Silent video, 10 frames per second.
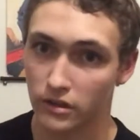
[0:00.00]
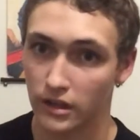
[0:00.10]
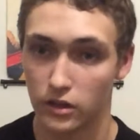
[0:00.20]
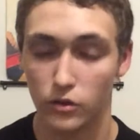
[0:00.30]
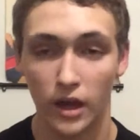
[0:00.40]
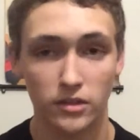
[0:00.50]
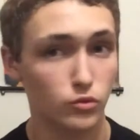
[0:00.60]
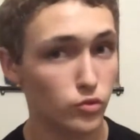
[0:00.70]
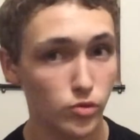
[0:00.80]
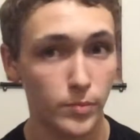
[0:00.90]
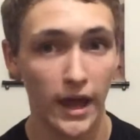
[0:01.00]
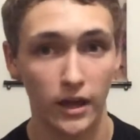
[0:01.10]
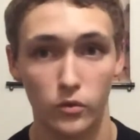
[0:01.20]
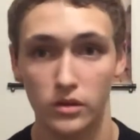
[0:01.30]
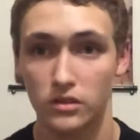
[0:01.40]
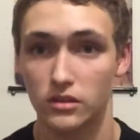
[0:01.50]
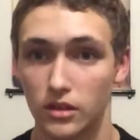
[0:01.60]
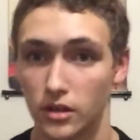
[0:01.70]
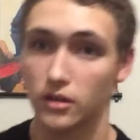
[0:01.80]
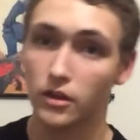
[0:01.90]
and then you got the Root Pack with
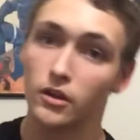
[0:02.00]
the